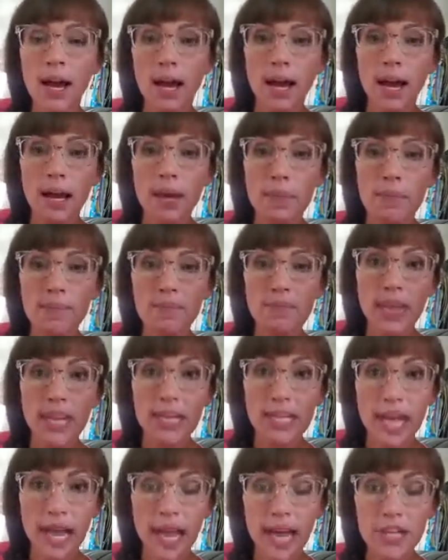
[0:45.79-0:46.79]
And
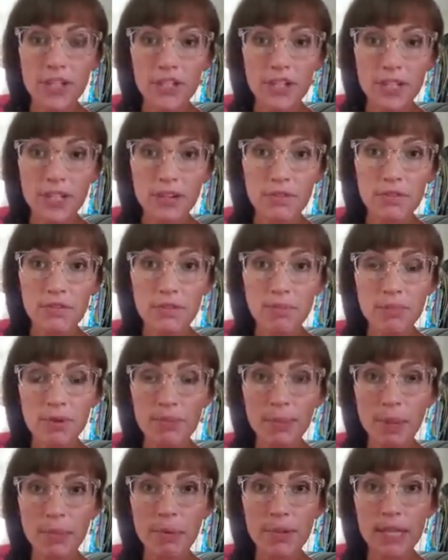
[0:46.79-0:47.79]
the adjective,
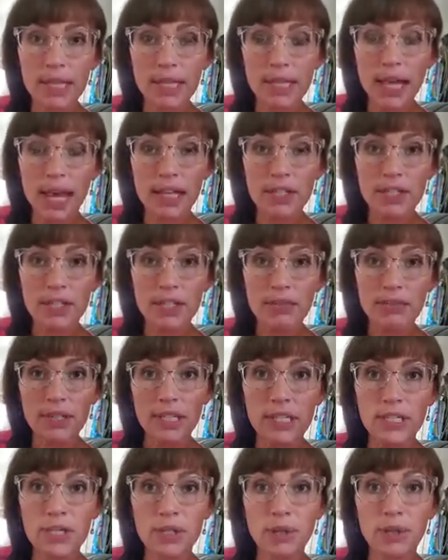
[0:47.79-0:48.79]
remember that the adjective
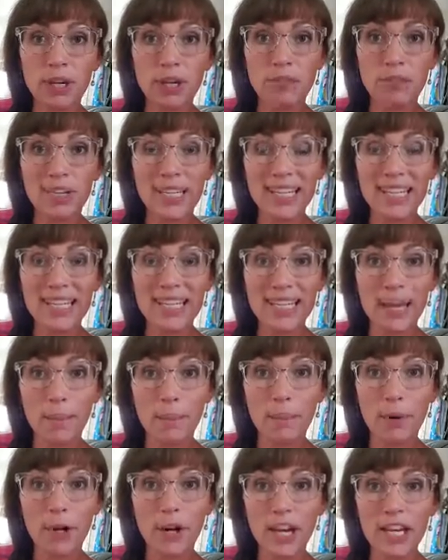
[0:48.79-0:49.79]
needs to agree in
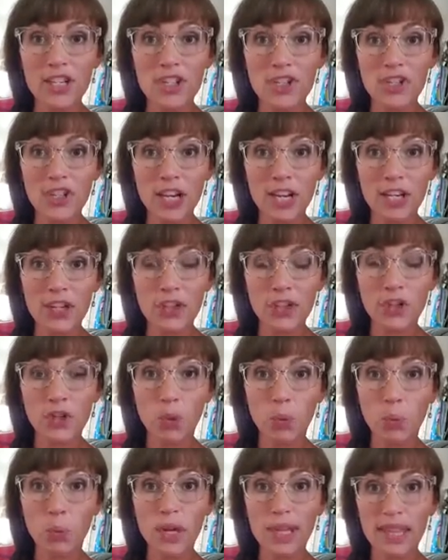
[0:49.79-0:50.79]
number and
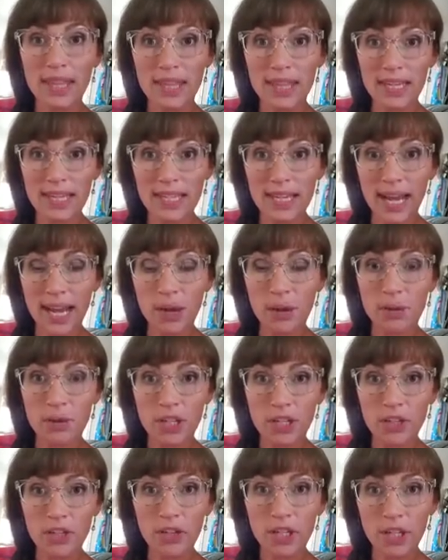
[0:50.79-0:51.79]
gender with the noun
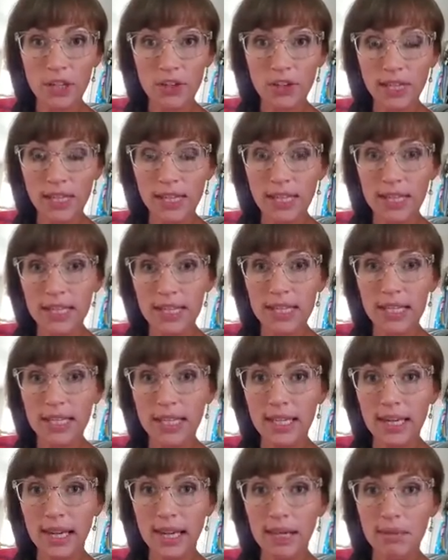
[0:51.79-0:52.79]
that you're hearing in the